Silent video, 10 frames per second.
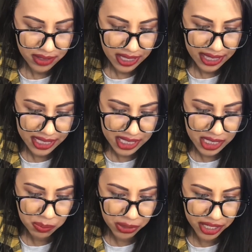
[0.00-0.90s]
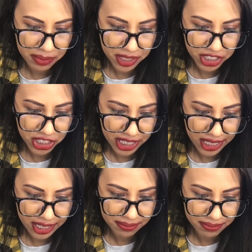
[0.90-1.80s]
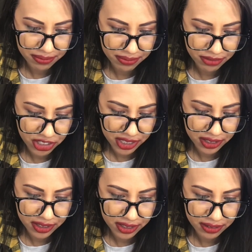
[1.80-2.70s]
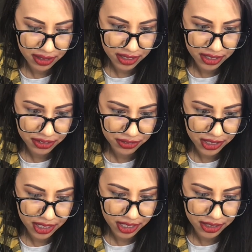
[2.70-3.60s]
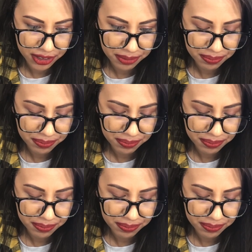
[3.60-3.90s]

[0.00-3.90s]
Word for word: This is pretty much it, just a different color.